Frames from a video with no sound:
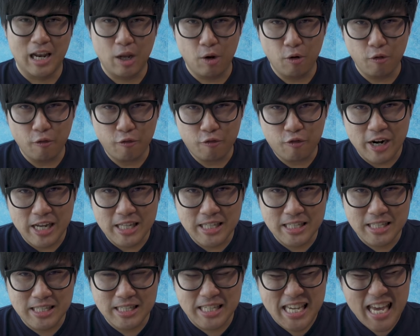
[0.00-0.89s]
Hello
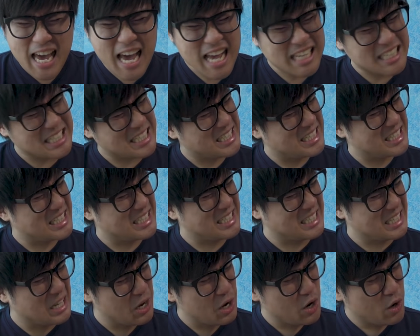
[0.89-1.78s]
friends,
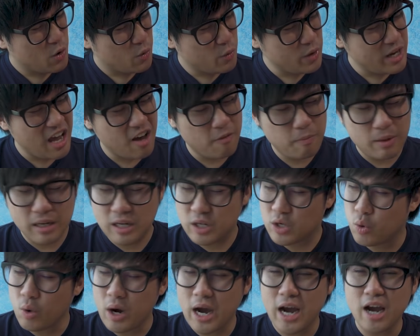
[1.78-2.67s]
yes! We have
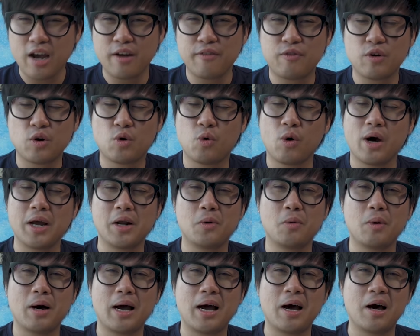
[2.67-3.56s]
been quiet for
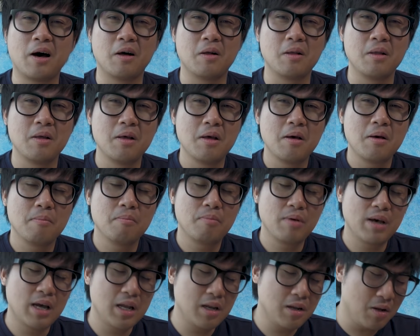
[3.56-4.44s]
quite a
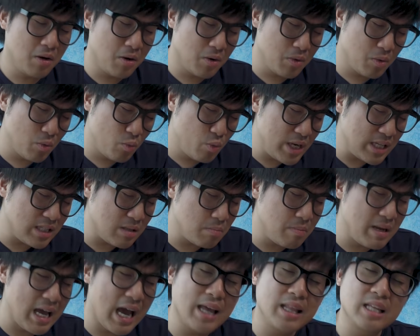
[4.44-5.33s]
while, but you know, the
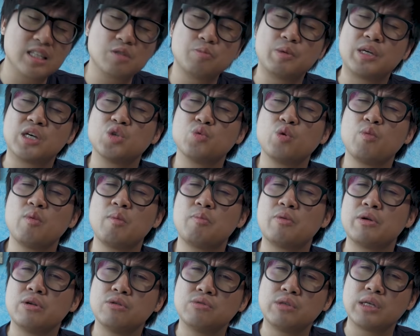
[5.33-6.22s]
reason behind it is because we've
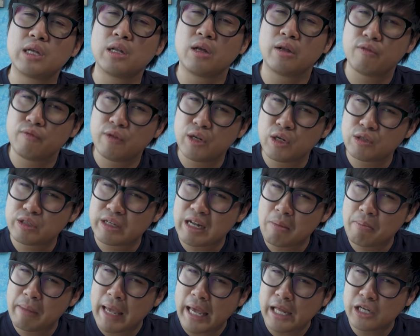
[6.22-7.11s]
been producing a lot of
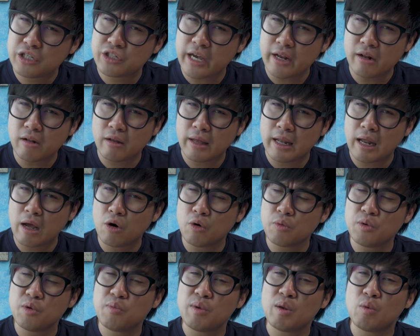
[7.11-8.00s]
videos on our main channel and I
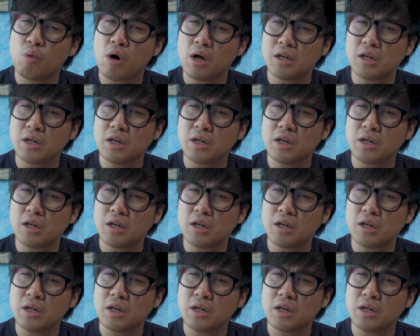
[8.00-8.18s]
hope you've been